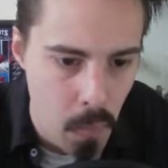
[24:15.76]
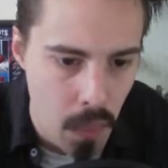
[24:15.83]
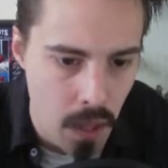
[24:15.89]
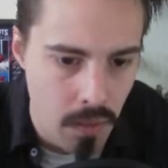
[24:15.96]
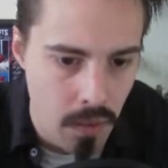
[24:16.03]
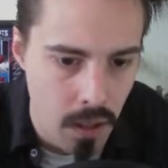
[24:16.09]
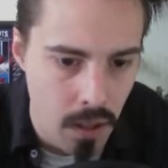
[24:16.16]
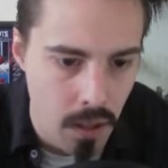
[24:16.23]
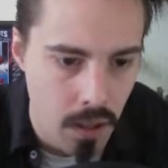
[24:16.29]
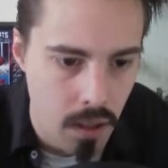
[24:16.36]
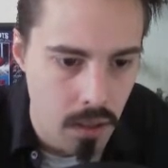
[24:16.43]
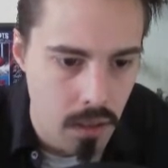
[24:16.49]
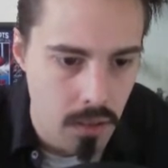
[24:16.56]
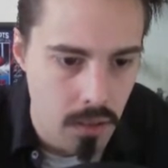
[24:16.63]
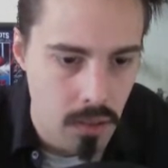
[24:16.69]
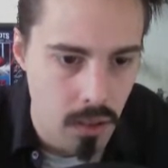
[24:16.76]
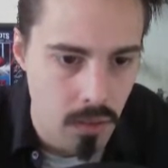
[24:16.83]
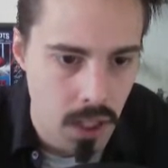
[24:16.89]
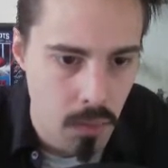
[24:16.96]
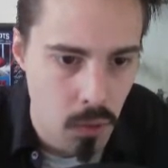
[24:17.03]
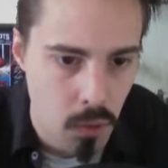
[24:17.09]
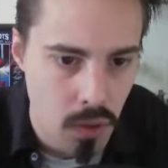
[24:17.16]
And then, so
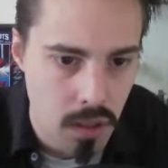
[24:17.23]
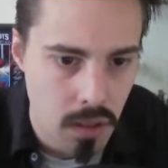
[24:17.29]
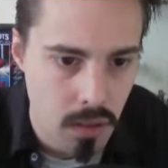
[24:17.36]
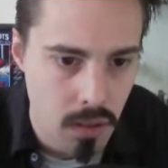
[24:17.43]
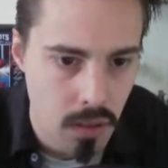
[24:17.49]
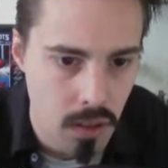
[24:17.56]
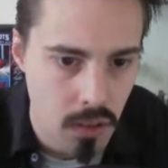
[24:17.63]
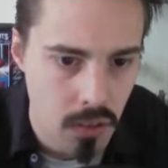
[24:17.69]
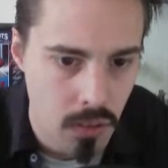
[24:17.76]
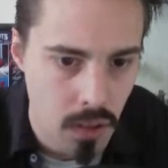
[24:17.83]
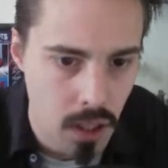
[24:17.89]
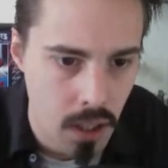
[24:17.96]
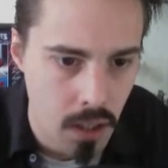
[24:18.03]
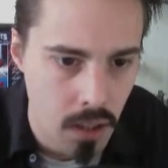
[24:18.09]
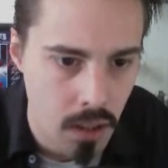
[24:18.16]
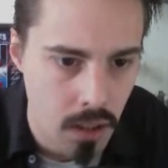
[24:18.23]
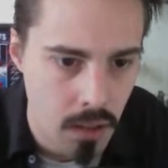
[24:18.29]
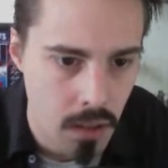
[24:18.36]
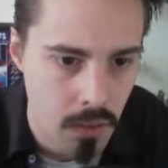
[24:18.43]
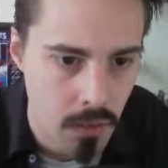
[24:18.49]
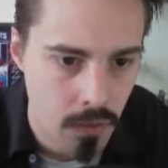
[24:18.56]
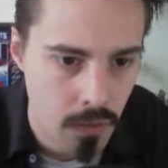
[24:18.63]
TM22 is
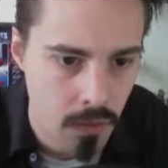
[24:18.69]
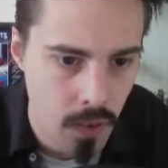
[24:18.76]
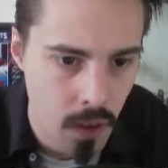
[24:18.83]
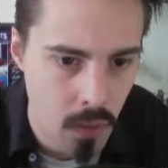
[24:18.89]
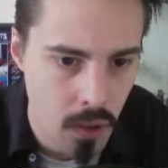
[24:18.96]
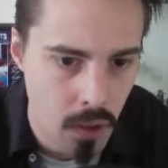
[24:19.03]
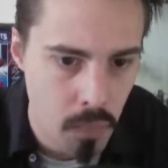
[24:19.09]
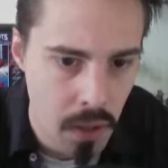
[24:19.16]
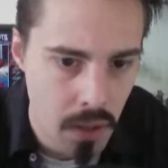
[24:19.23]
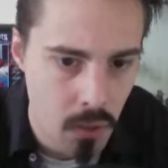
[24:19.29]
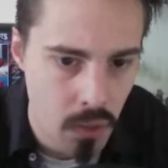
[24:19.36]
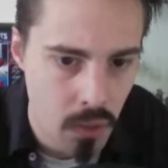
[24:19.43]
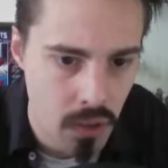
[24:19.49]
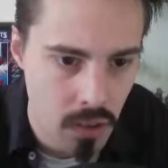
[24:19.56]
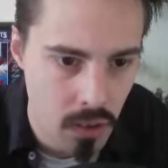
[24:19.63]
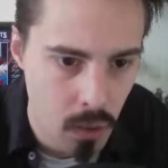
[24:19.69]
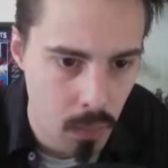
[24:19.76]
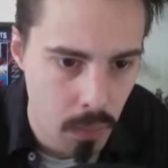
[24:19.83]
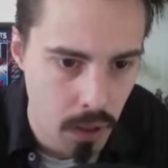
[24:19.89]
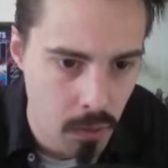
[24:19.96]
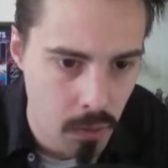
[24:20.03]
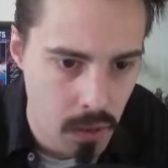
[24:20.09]
the foe is bound with silk
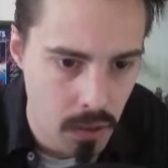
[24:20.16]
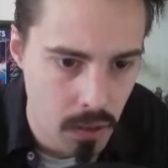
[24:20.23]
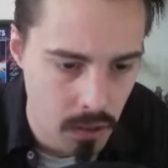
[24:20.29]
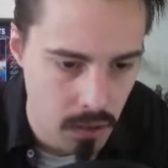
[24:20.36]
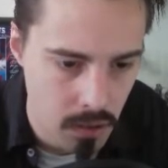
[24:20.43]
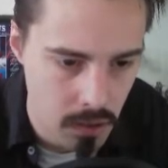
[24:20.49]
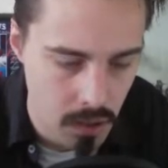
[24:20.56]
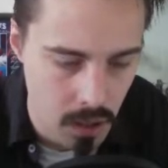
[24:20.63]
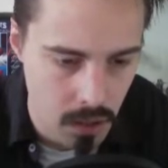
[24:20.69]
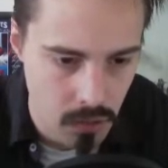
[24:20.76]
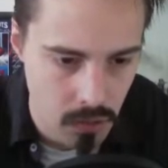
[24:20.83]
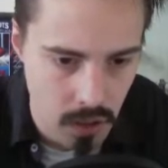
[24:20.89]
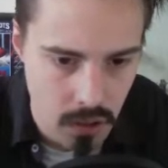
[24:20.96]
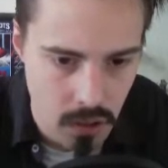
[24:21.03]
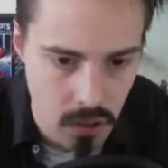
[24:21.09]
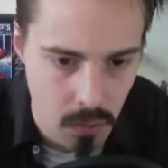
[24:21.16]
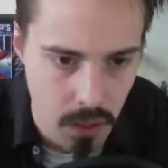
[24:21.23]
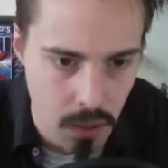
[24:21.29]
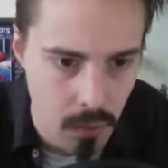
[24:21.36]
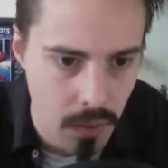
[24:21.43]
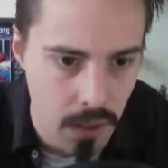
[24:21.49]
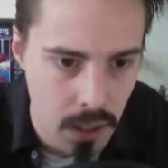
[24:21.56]
blown from the user's string shot. We
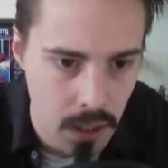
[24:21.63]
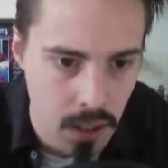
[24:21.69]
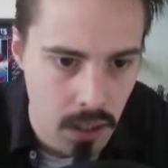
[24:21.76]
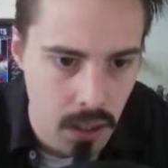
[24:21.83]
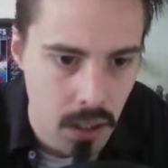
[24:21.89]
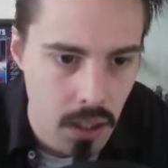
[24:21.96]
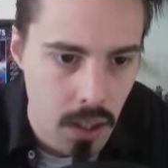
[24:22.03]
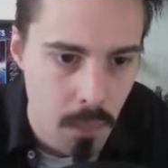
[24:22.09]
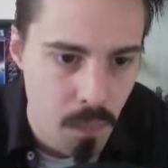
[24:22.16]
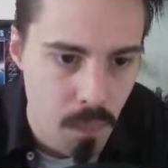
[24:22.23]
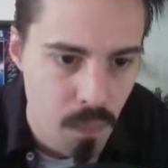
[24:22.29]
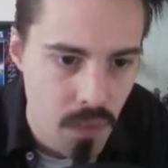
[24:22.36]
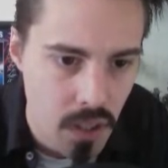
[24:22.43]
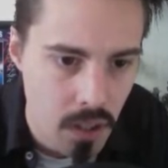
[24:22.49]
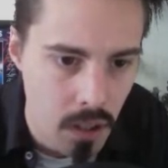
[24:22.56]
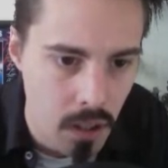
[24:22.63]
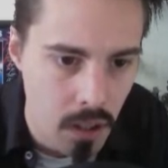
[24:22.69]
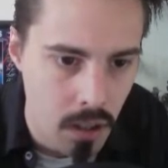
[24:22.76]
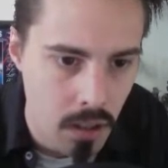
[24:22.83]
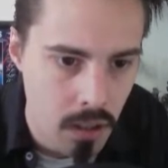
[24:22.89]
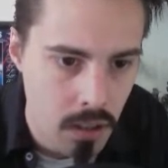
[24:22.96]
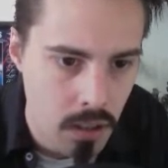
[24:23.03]
don't want that.
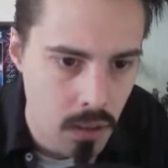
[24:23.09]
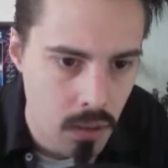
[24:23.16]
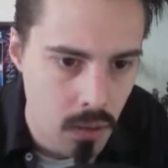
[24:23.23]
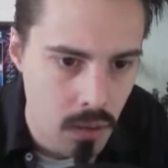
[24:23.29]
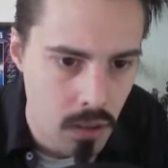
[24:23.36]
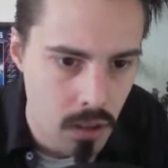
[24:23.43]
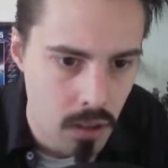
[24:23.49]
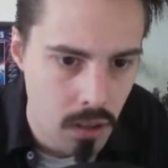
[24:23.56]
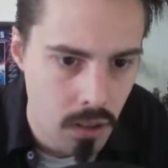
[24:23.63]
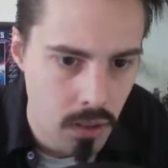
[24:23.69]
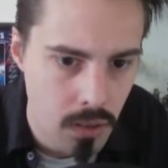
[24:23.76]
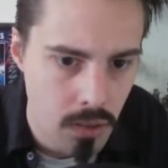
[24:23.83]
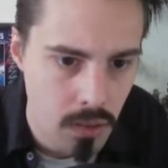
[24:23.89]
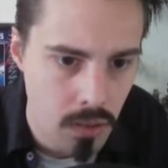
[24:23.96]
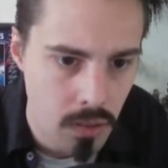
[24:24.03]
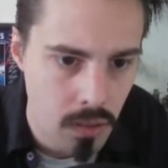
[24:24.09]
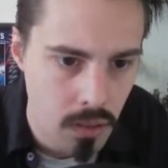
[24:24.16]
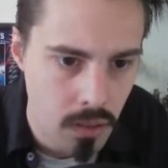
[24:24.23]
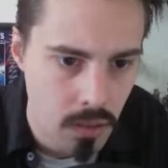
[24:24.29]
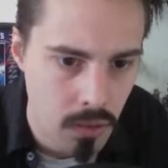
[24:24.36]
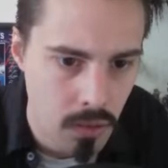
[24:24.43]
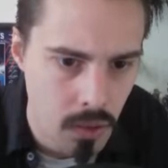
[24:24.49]
User
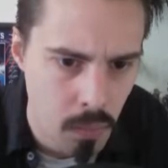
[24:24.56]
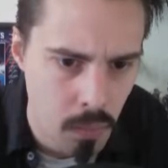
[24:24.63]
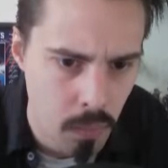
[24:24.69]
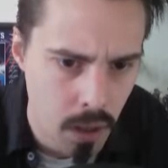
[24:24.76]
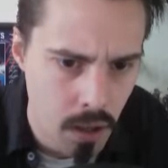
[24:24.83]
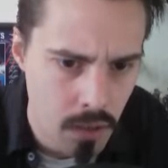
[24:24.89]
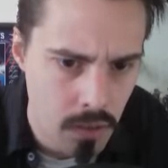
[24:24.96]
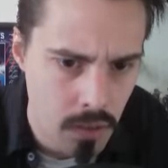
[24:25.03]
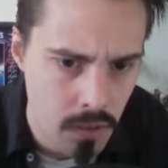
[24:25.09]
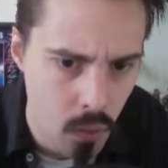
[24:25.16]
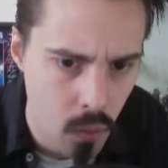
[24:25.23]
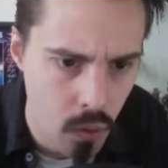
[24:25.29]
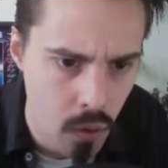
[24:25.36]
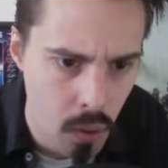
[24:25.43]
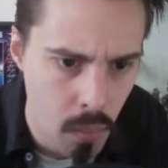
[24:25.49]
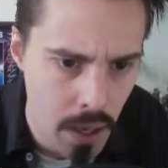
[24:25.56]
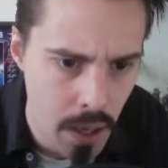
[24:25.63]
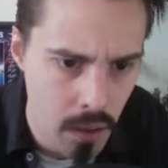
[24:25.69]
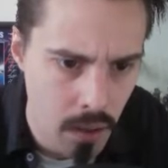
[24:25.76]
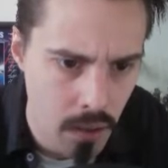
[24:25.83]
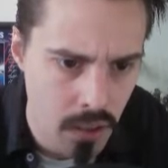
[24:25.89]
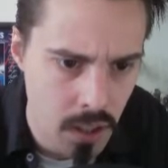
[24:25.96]
loses a blast of aura
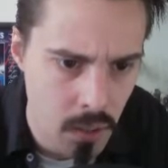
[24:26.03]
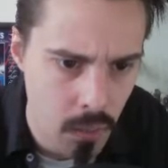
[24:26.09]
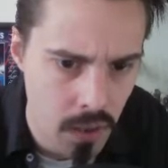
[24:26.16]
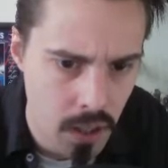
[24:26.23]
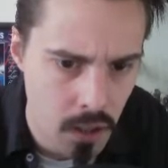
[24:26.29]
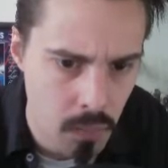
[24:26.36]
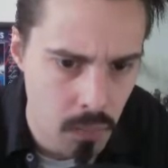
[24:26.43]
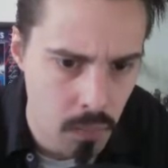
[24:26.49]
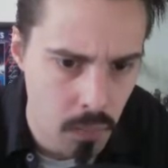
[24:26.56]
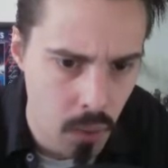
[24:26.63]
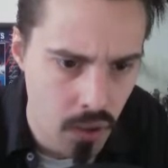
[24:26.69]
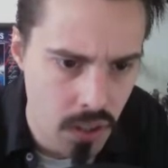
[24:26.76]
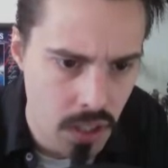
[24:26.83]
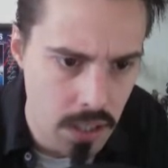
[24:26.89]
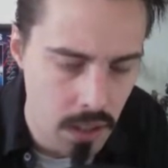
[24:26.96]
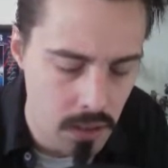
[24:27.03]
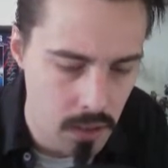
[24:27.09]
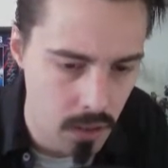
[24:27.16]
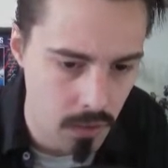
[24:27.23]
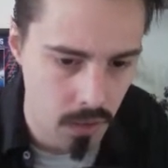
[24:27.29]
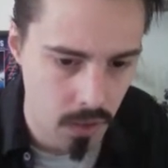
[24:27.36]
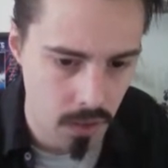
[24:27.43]
power deep within its body. That's a
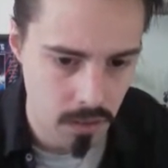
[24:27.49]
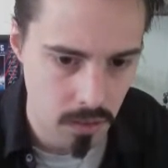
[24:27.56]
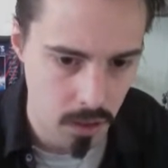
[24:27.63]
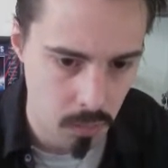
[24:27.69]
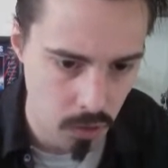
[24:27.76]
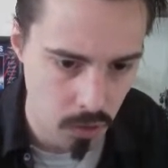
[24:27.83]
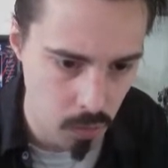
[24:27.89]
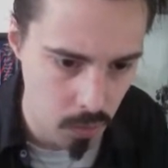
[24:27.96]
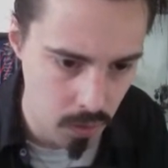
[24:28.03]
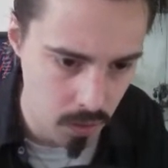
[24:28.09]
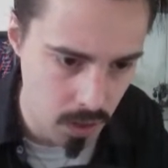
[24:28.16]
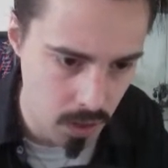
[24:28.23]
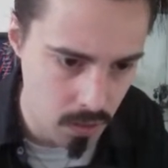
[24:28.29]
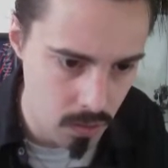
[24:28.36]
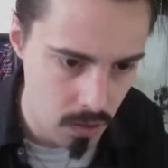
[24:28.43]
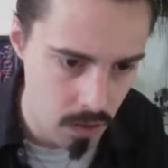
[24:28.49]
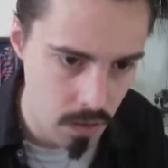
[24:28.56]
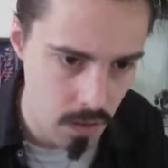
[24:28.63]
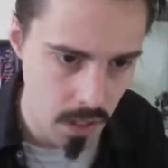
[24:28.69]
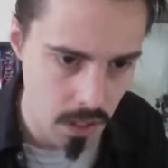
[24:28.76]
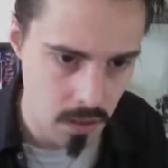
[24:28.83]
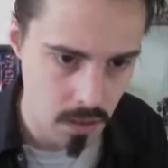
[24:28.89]
good fighting type move, but we're not going to use
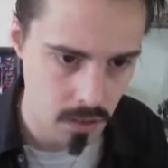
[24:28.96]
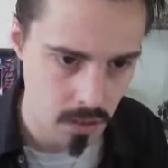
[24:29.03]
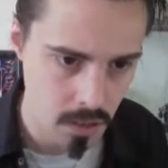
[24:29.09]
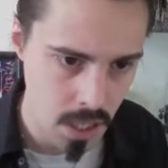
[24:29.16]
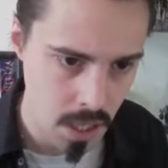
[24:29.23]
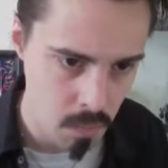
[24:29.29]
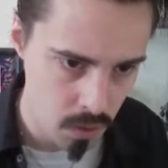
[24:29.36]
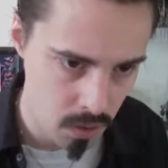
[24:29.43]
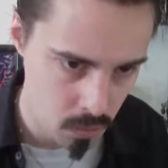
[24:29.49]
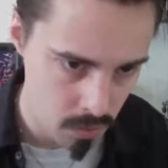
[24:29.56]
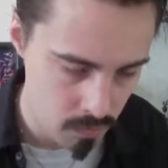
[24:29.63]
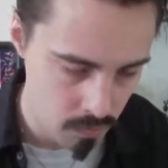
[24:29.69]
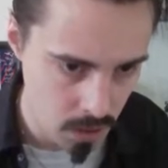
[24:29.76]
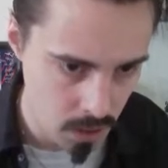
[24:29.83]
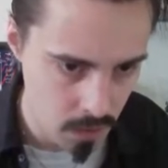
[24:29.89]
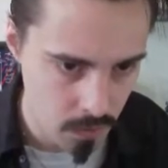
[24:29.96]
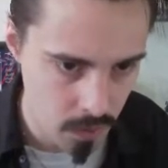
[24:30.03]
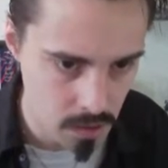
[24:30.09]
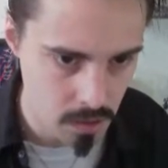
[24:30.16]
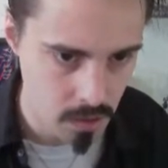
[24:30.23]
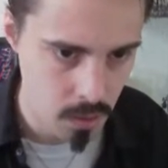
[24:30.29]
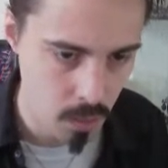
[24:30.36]
that just yet because we haven't really got a
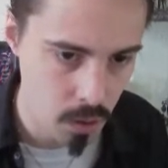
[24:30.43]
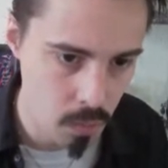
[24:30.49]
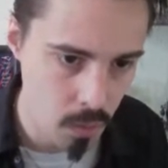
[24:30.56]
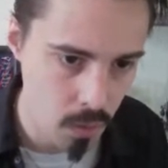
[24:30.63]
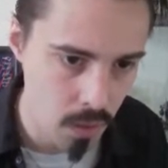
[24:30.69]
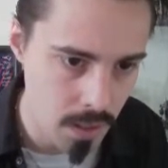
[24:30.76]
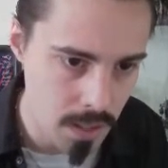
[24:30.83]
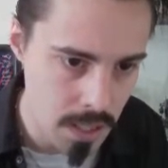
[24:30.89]
fighting type Pokemon on our